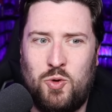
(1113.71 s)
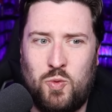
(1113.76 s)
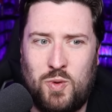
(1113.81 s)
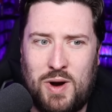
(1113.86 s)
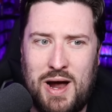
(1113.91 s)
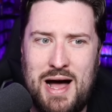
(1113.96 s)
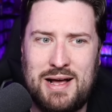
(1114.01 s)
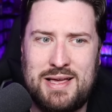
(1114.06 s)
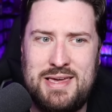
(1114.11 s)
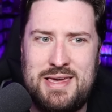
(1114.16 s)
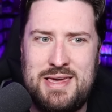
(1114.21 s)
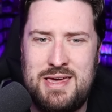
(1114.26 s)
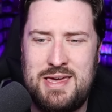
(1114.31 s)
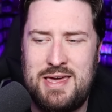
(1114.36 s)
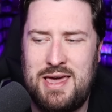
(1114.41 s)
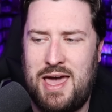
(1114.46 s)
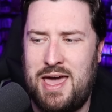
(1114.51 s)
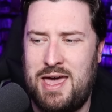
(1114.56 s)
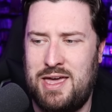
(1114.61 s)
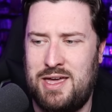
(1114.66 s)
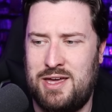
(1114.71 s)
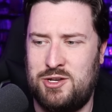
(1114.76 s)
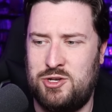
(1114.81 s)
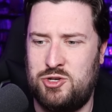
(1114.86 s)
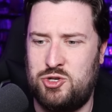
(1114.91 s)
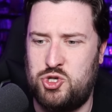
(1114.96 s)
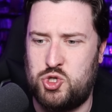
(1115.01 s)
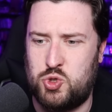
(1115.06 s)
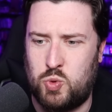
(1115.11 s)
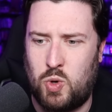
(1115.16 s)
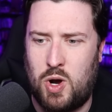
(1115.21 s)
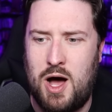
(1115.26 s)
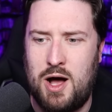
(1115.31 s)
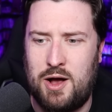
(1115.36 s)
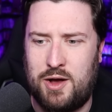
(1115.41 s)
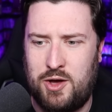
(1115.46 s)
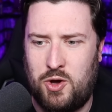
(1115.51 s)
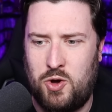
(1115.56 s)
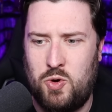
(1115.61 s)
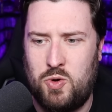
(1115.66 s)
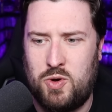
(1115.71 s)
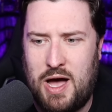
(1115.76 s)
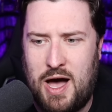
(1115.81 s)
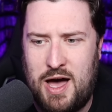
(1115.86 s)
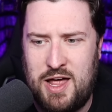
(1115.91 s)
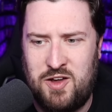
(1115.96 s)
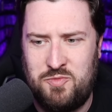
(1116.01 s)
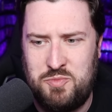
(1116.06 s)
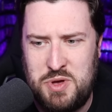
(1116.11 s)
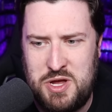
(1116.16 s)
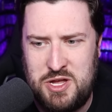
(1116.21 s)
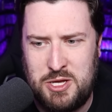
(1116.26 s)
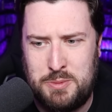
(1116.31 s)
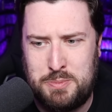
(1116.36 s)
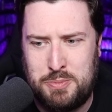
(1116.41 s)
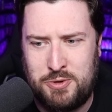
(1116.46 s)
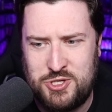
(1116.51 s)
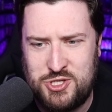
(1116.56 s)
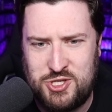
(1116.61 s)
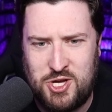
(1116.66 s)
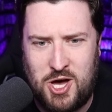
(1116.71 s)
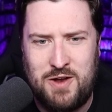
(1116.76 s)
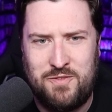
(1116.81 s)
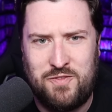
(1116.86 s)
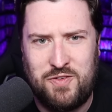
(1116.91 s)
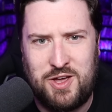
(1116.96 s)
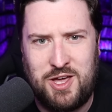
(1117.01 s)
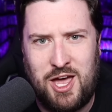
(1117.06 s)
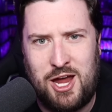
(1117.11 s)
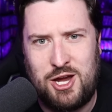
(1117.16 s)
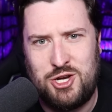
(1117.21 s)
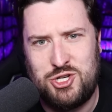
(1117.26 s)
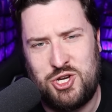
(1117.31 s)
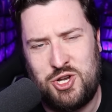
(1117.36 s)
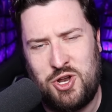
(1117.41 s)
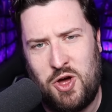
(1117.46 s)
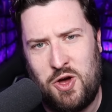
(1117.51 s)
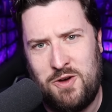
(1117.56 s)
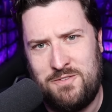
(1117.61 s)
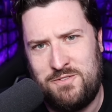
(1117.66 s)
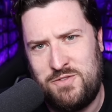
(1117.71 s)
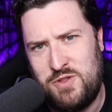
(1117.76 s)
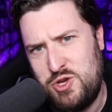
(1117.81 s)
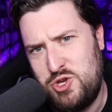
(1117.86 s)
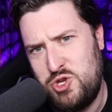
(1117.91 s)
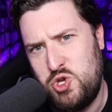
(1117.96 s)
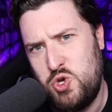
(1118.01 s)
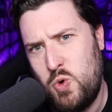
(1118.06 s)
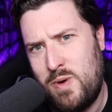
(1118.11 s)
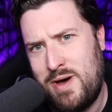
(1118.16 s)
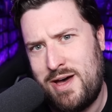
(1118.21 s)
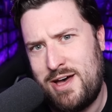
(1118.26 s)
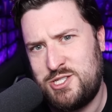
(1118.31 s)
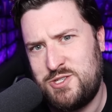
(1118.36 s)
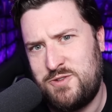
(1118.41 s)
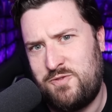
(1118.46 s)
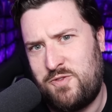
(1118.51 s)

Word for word: Rocky and Drago kind of being the personification of the U.S.